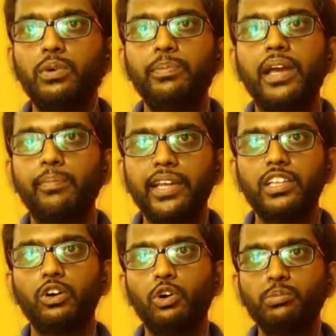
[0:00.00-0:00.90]
he would be
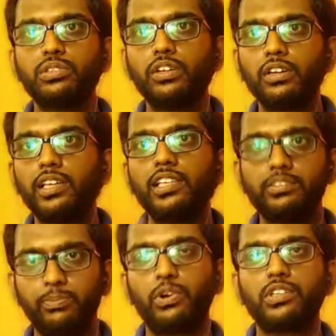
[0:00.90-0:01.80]
applying the Ohm's law
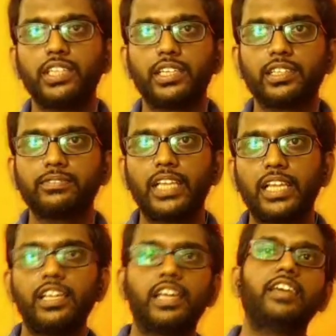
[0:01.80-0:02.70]
in his
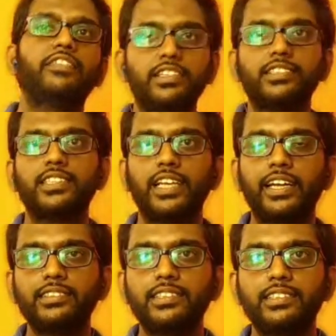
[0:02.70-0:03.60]
project. If his
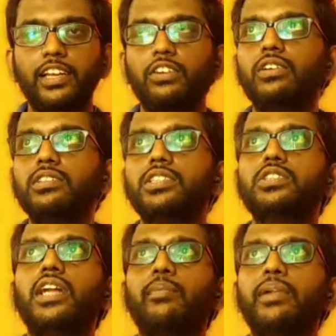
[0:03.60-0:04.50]
interest is
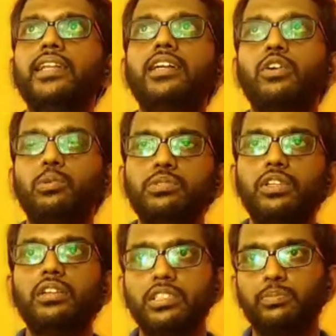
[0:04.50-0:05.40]
electronics, he should apply that
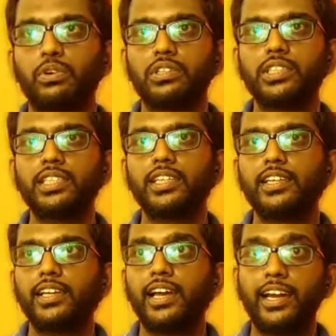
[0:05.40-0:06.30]
Ohm's law in his project
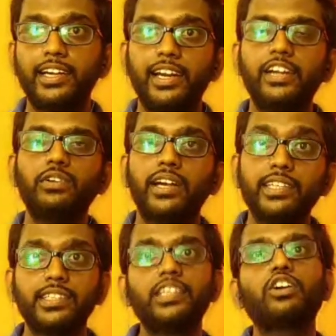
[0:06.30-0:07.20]
and try to
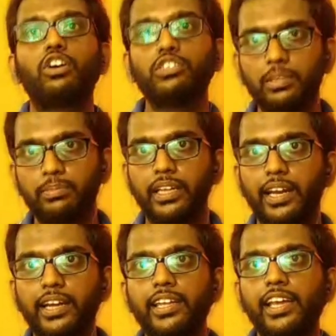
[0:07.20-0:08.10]
understand the concept
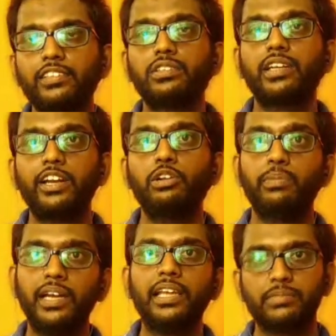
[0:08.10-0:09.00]
there, and he has to try
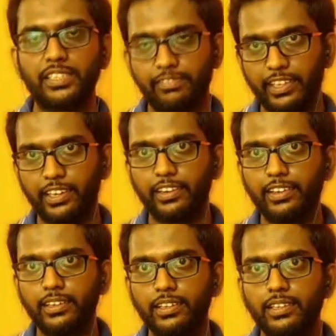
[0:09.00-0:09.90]
to build himself
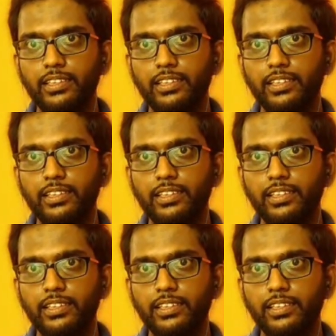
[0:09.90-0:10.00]
there.